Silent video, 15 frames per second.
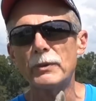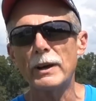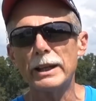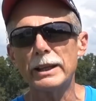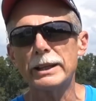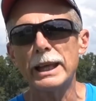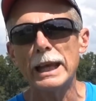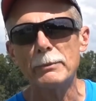
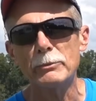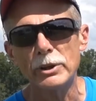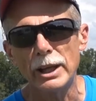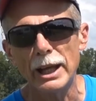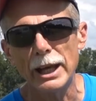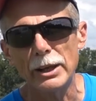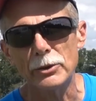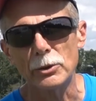finally came
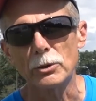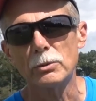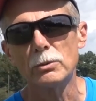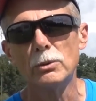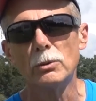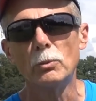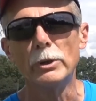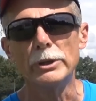together
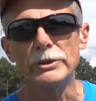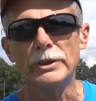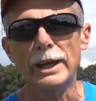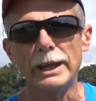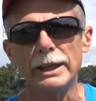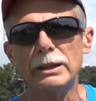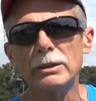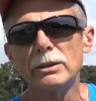one
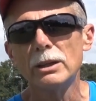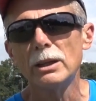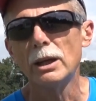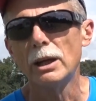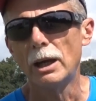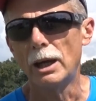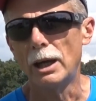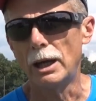day.
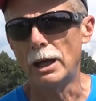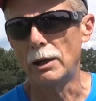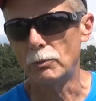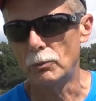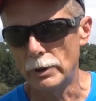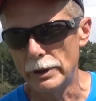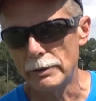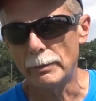Uh,
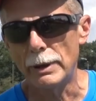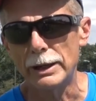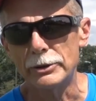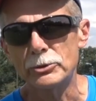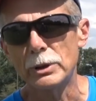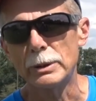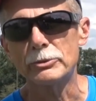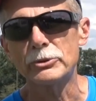one of my
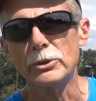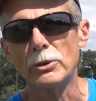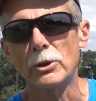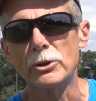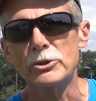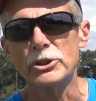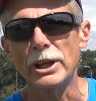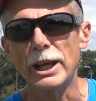trips to
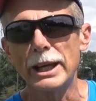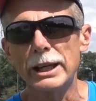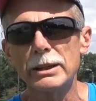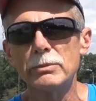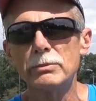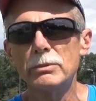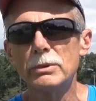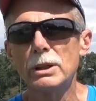
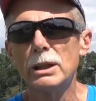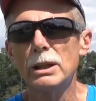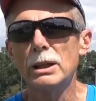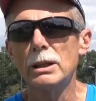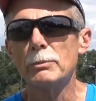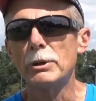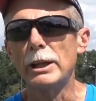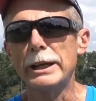
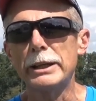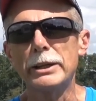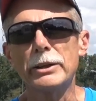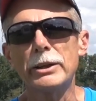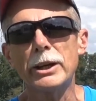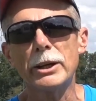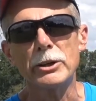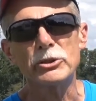RGA, playing in the
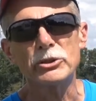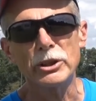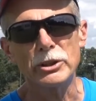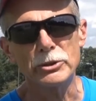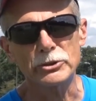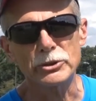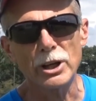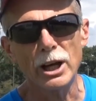Cary
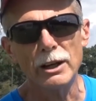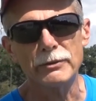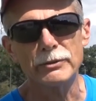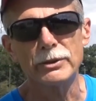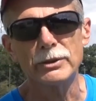Seniors Golf